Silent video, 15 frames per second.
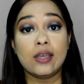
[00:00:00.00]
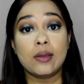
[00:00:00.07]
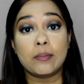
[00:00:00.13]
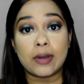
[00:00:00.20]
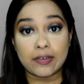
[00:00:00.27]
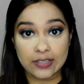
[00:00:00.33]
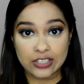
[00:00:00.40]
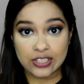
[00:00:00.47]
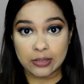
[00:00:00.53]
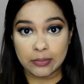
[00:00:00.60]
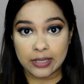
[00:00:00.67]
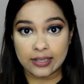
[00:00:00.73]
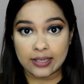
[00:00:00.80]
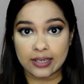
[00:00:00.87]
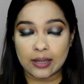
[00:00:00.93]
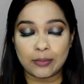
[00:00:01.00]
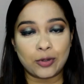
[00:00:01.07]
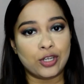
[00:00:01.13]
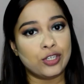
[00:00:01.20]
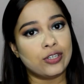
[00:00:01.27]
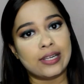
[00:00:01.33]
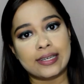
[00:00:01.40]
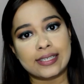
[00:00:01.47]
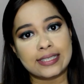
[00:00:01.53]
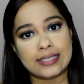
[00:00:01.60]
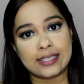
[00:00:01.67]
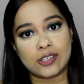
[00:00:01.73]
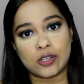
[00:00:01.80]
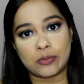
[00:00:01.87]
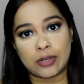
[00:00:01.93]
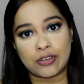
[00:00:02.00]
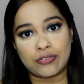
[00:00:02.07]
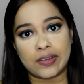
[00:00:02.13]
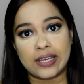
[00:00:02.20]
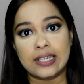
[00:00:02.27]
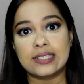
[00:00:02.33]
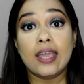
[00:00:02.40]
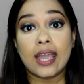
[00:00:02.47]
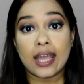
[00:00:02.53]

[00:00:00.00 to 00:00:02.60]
by which I mean that I'm going to let it sit on my face.